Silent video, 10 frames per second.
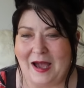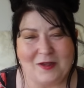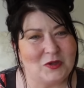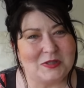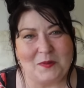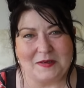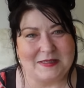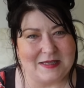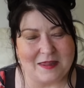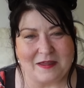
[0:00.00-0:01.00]
I just want
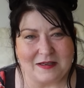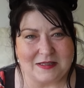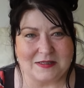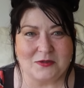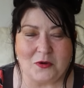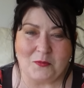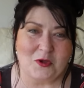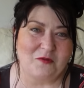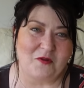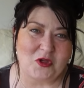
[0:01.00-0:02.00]
to say thank you so
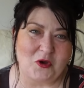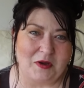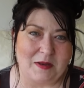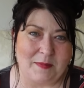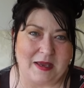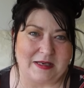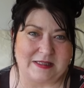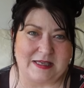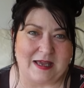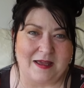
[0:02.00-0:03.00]
much for joining me
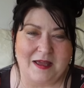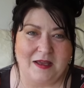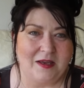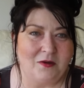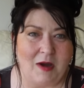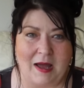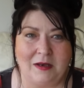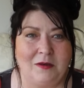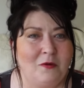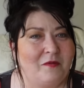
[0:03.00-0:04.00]
today. You know,
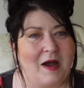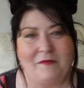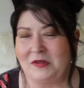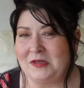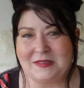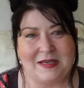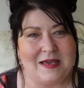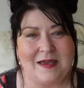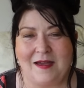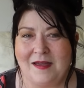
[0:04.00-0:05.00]
I love having you
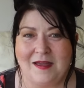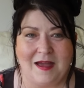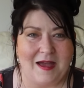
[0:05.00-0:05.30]
here.